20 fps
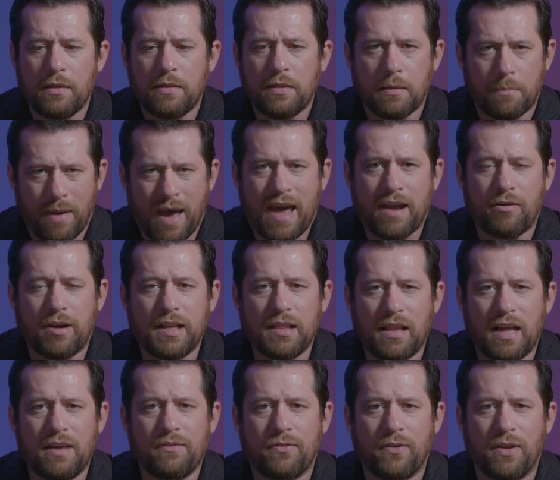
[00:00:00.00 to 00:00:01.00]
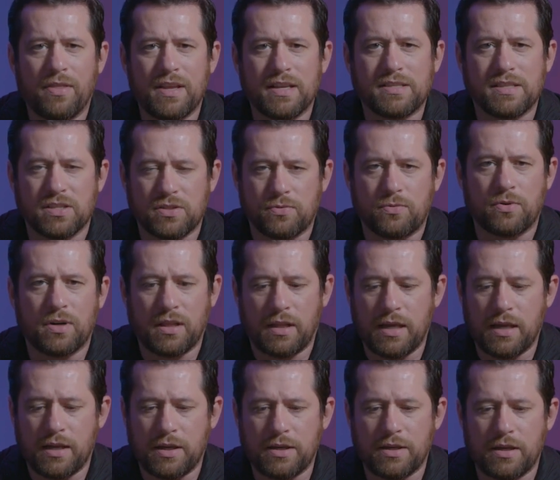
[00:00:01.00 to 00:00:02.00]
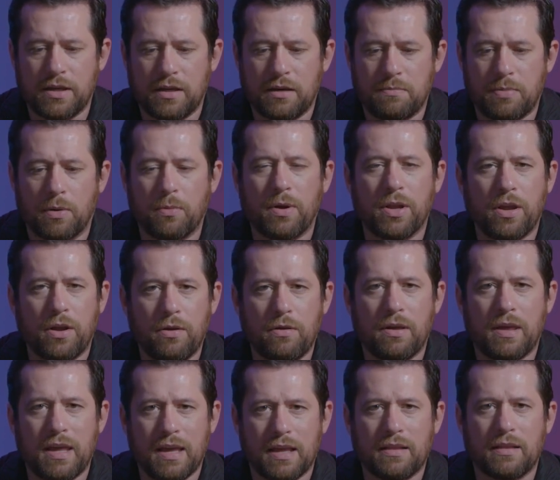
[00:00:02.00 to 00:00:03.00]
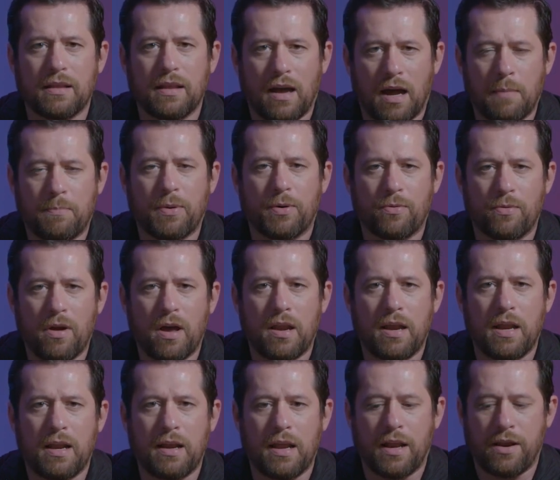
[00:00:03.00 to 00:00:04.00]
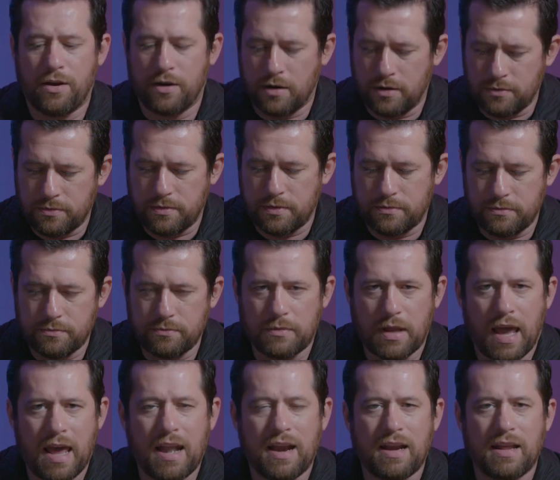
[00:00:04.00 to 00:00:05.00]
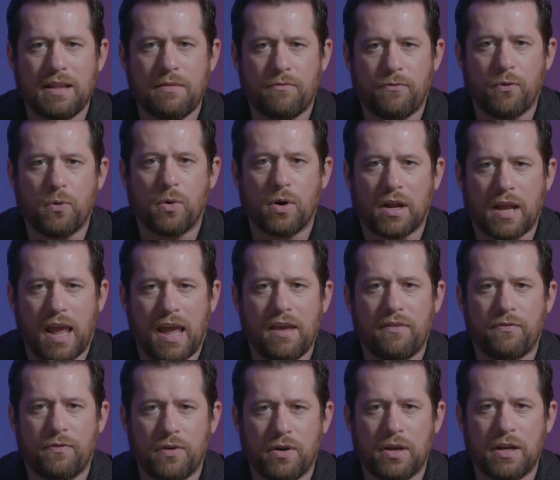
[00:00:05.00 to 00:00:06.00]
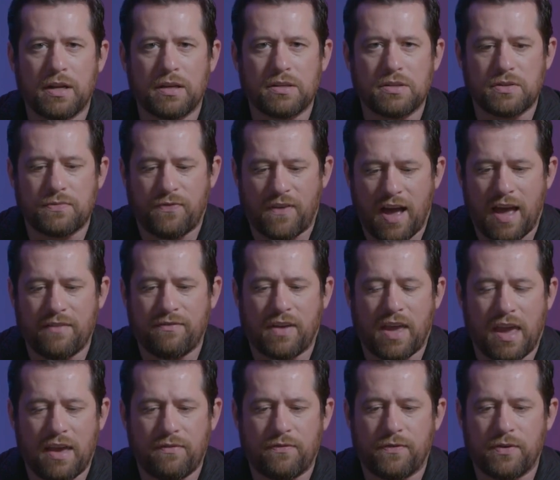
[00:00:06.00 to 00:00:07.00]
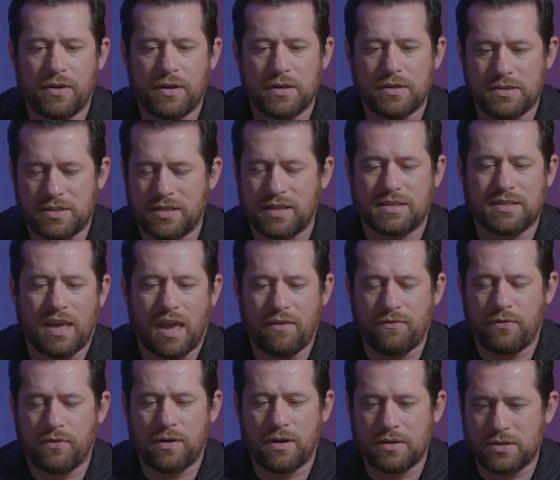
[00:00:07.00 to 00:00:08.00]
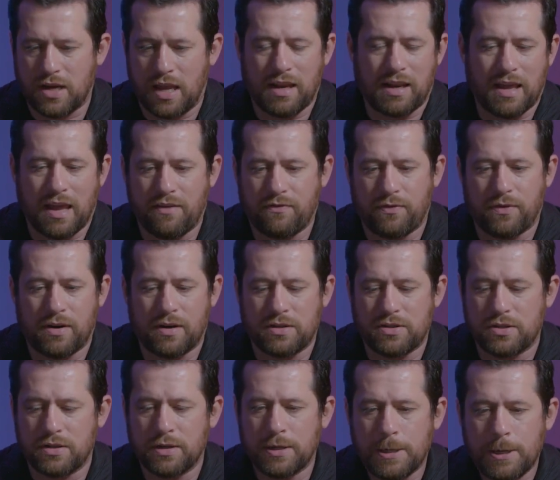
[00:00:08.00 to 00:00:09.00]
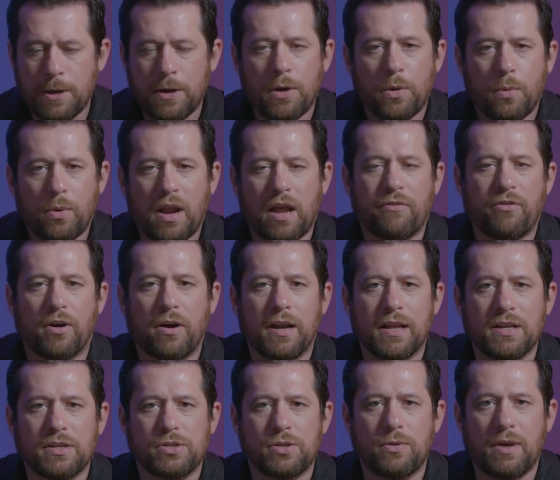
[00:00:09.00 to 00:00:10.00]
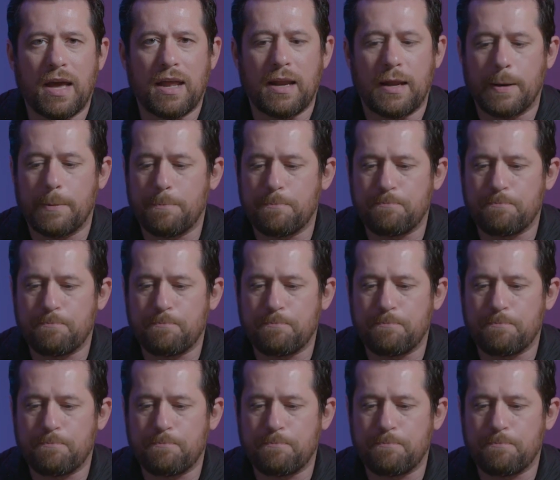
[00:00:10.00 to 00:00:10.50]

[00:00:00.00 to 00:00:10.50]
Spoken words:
the battery life on this is really good, but when you get up and running and you're editing 4K footage, 5K footage, 6K footage, 8K footage, whatever it is you edit,